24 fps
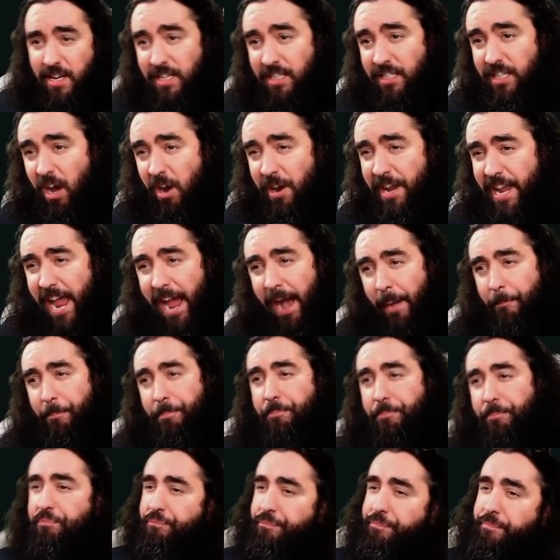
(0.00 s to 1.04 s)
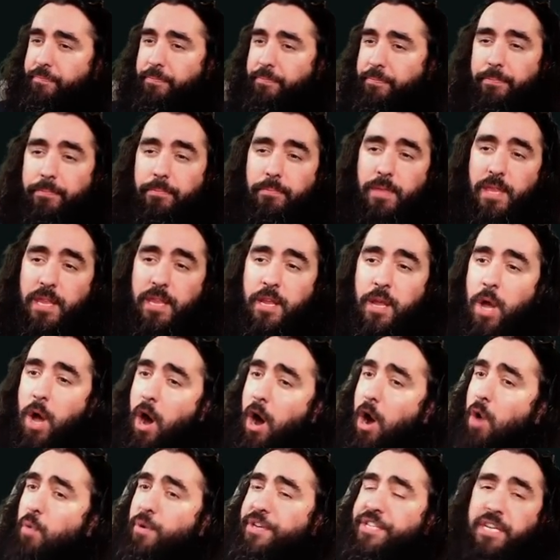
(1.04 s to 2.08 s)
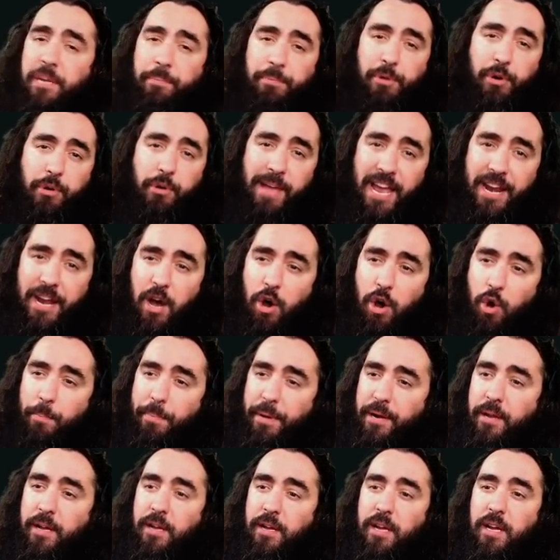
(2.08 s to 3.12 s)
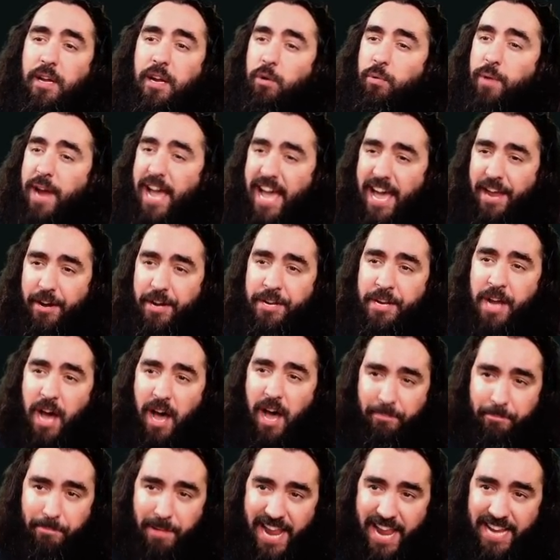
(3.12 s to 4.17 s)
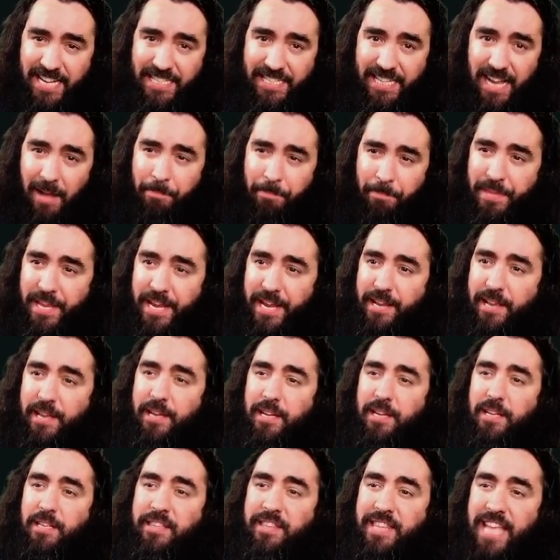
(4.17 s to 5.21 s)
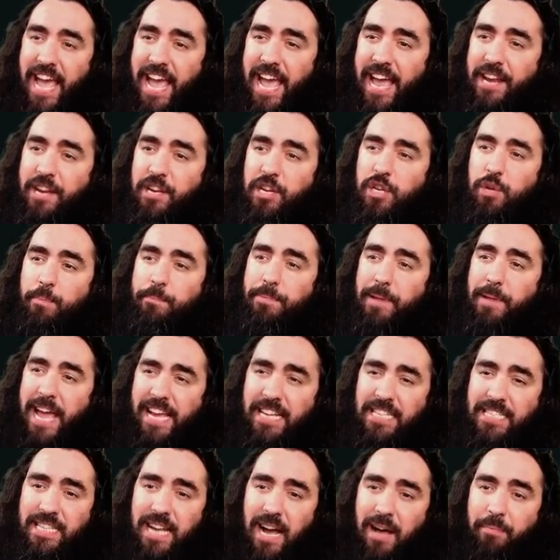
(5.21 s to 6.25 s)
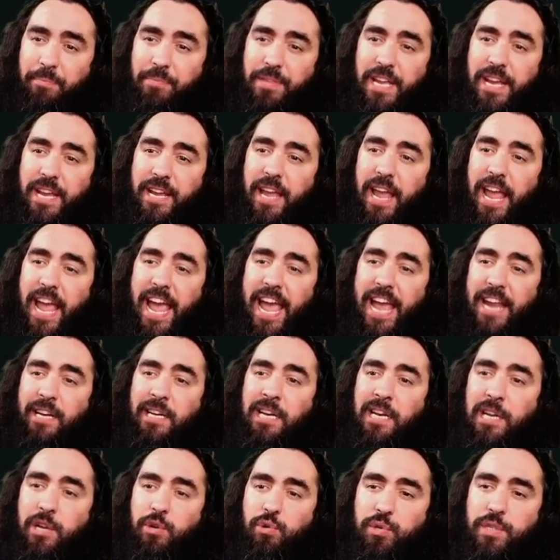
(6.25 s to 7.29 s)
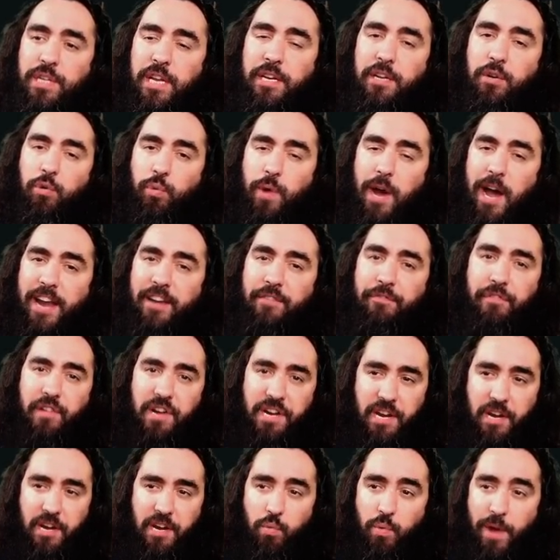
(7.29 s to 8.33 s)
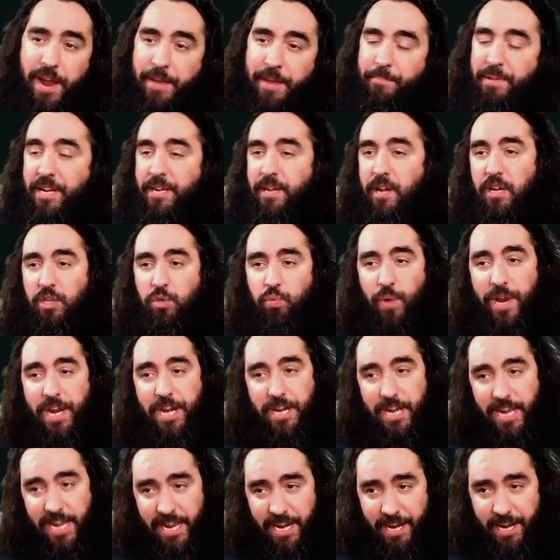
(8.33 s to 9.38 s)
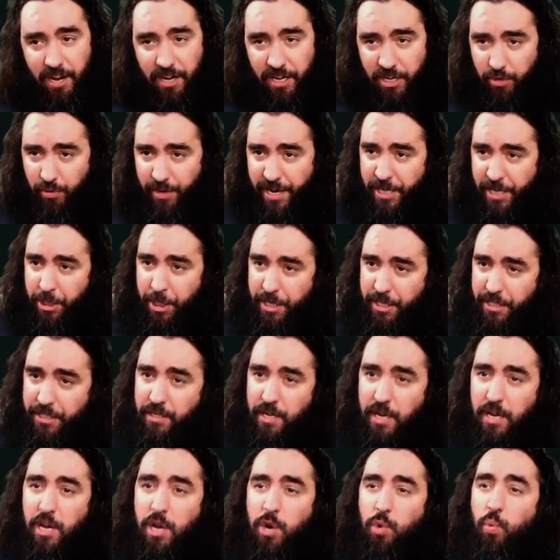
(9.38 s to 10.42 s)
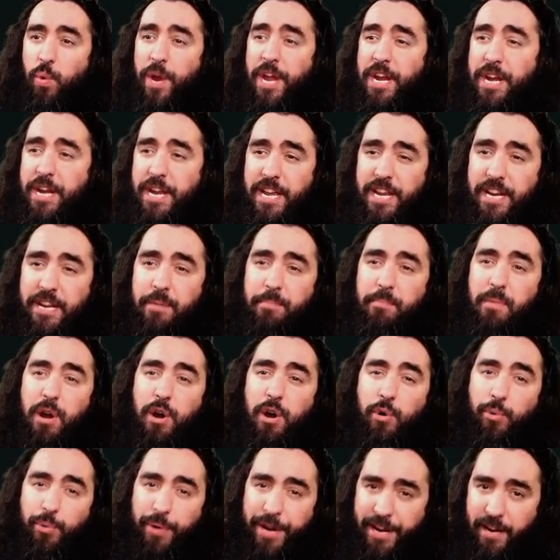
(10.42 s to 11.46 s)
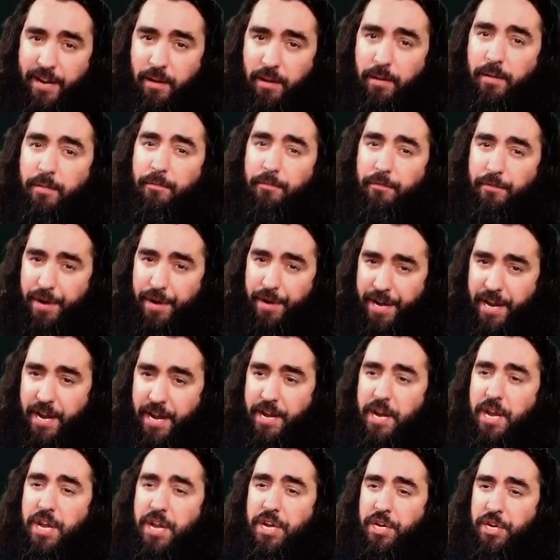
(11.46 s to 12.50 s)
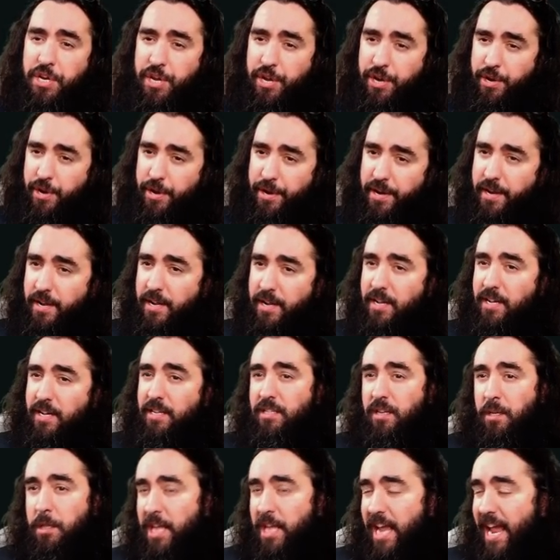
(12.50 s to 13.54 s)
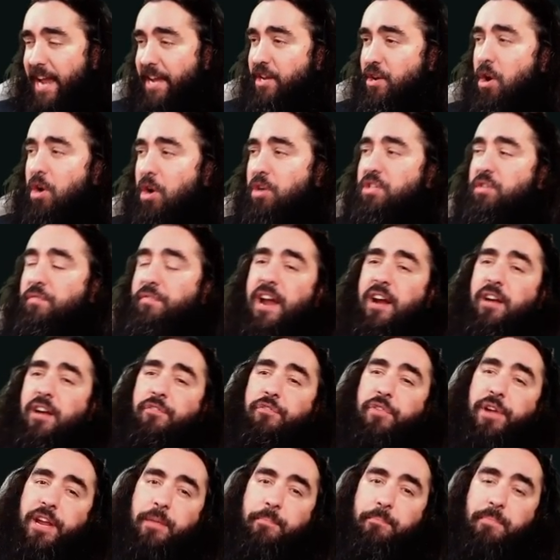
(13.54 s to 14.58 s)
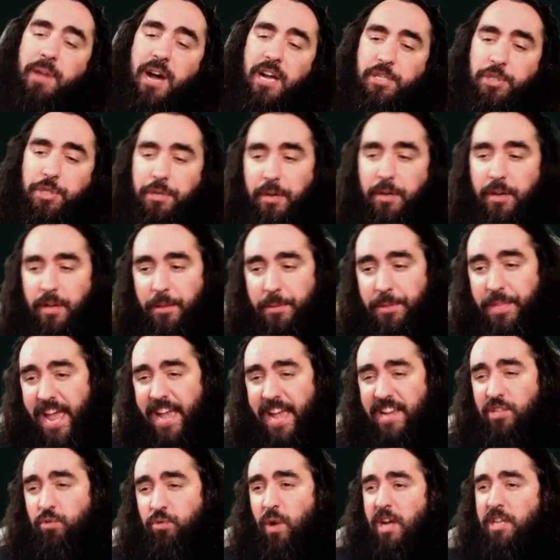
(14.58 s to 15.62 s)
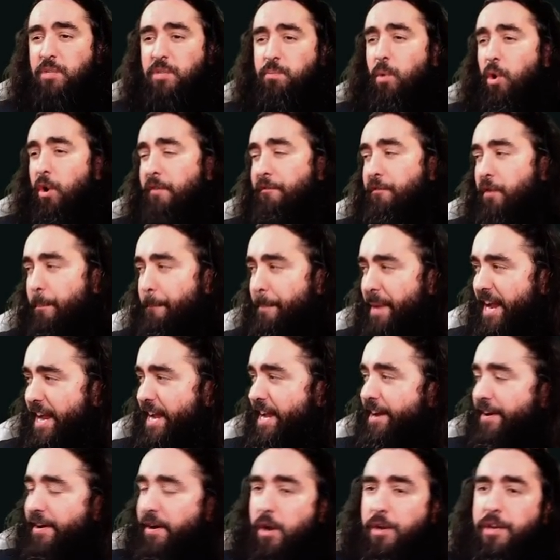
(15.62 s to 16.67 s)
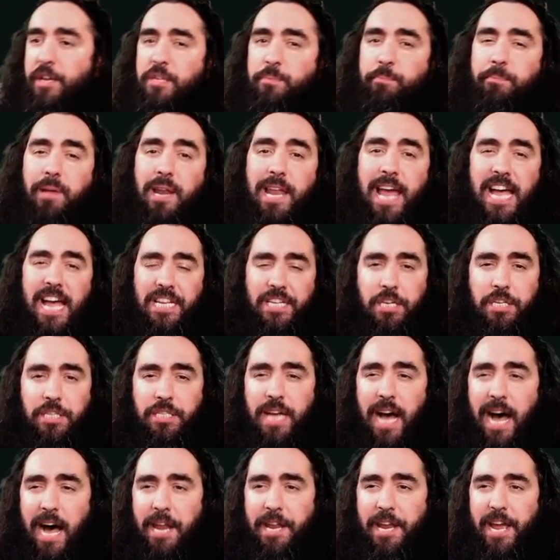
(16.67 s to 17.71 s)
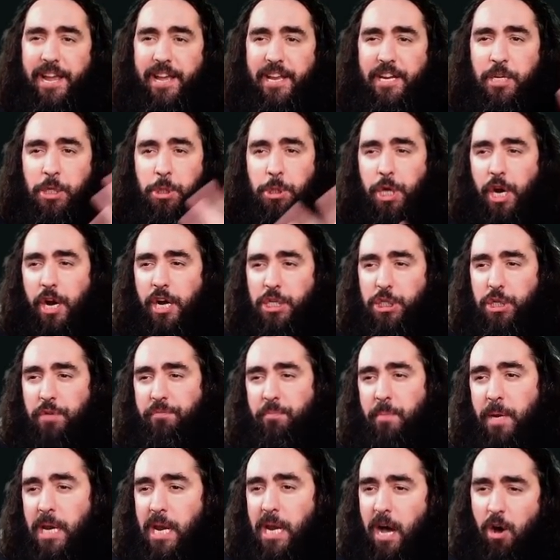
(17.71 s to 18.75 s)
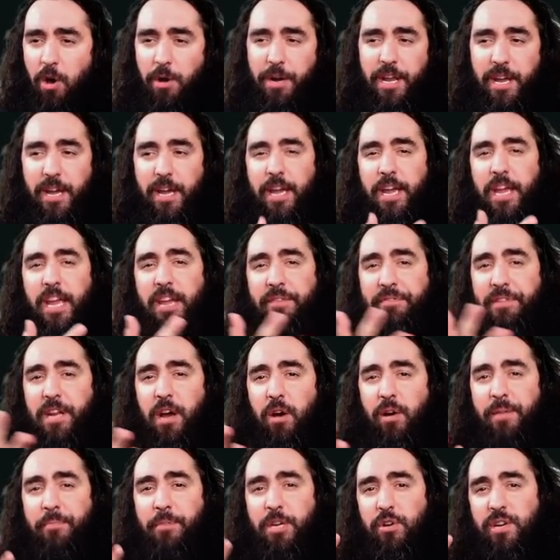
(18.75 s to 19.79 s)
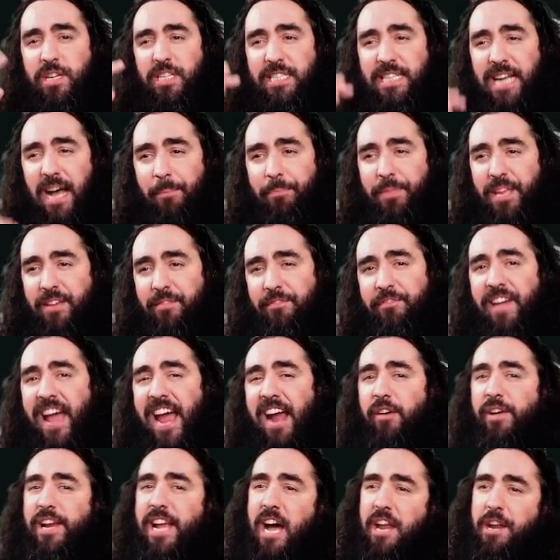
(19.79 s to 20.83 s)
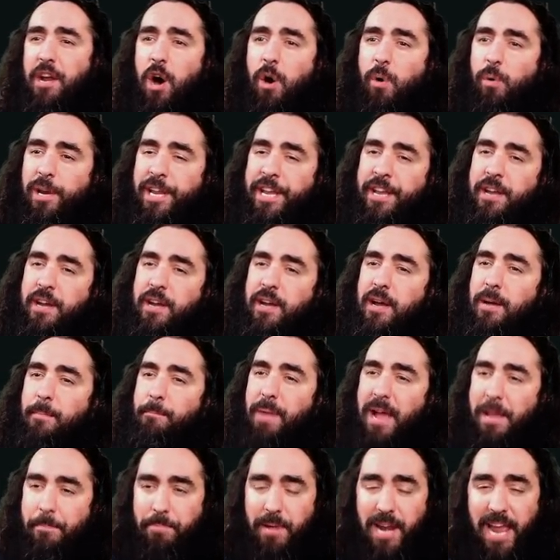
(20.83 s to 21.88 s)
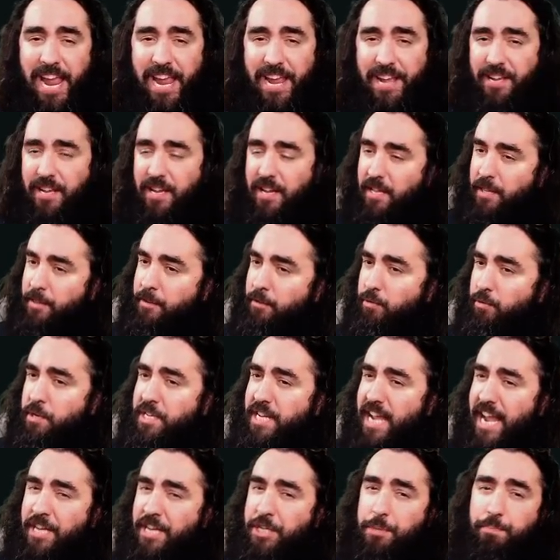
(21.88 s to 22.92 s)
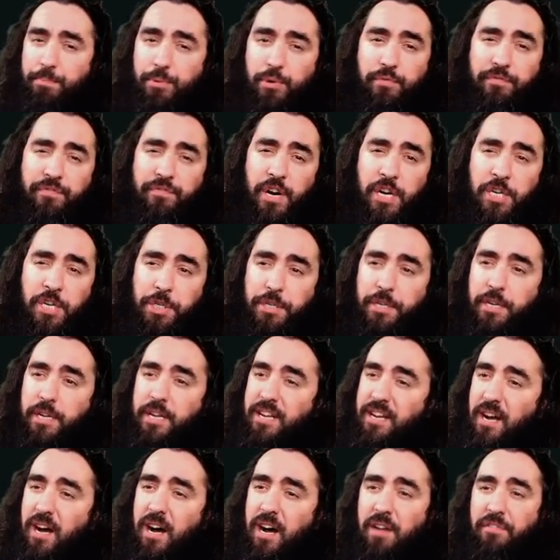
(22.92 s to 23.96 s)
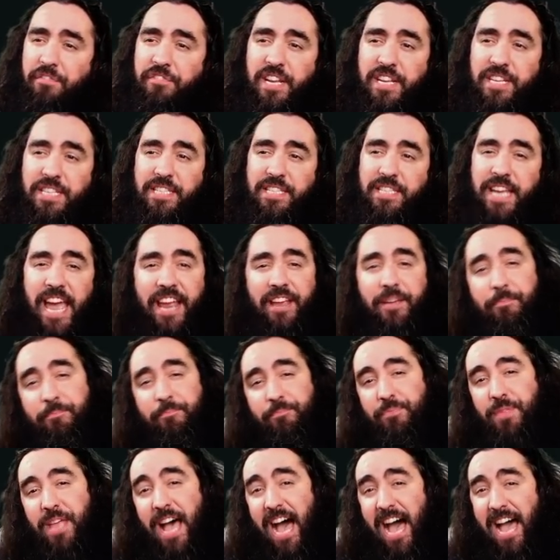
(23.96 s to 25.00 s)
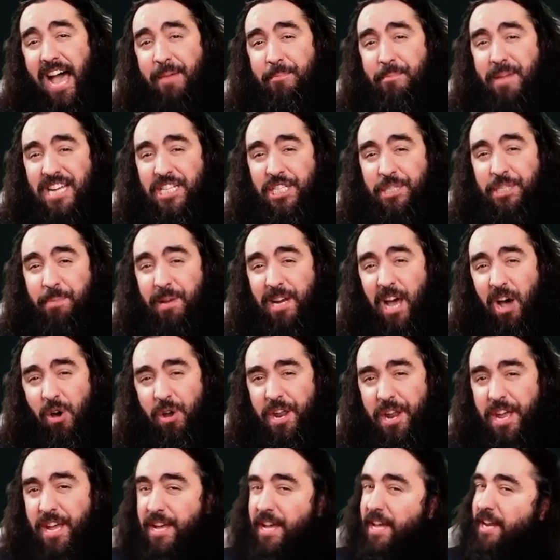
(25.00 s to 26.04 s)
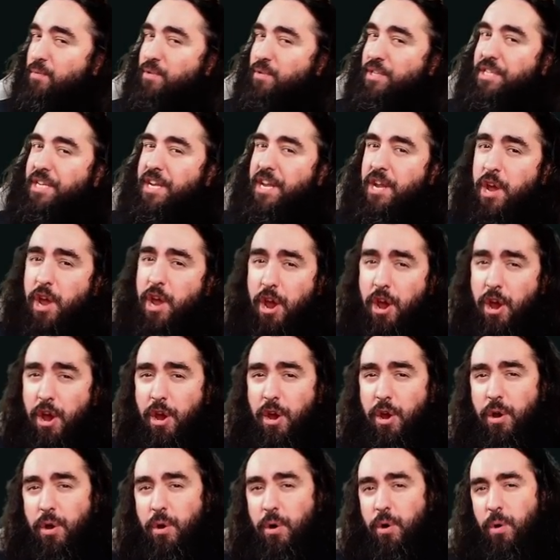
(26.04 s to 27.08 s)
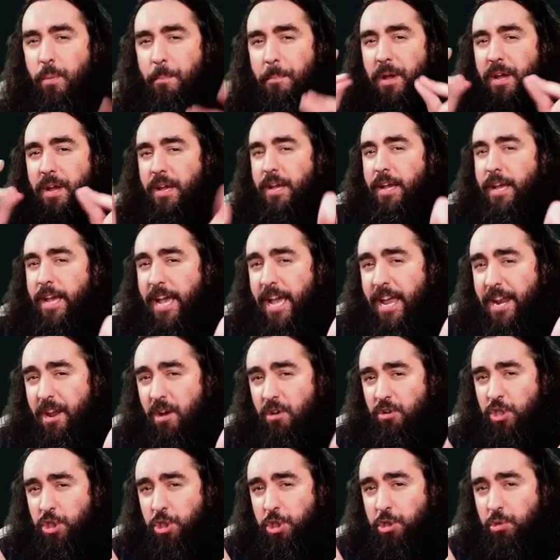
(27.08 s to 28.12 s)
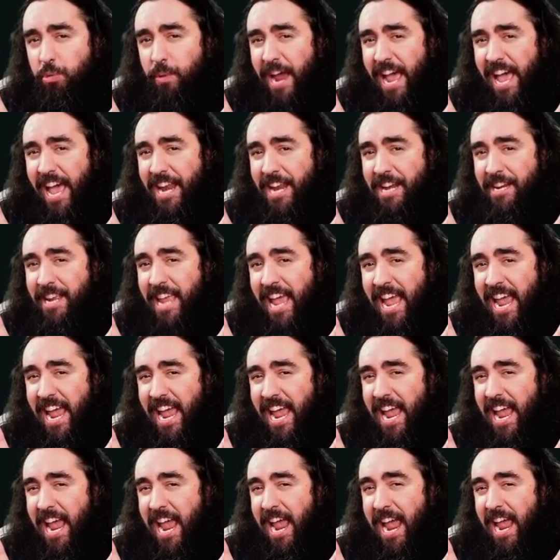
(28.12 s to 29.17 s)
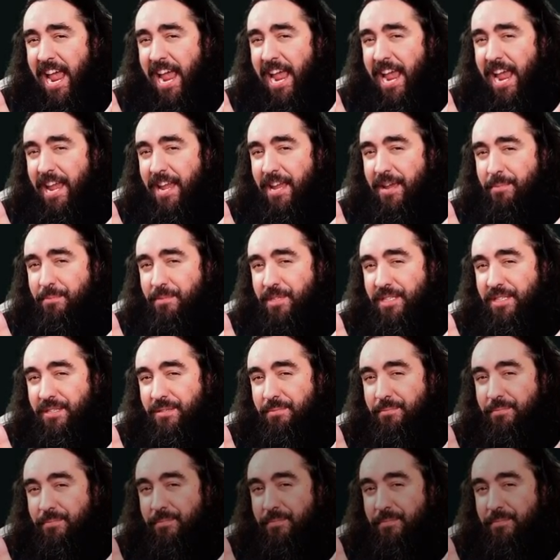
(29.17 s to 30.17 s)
So, yeah, always keep your mana open. Rather not play something than to play something and lose it right freaking away. Because we need our creatures. We need them real freaking good. So, thank you all so very freaking much Thanks once more for being here on this blessed Sunday in the Church of Malone, even though I'm doing something very unholy by playing the rotation-proof version of this deck. I'm Max Malone, and I will see you in those shredding games!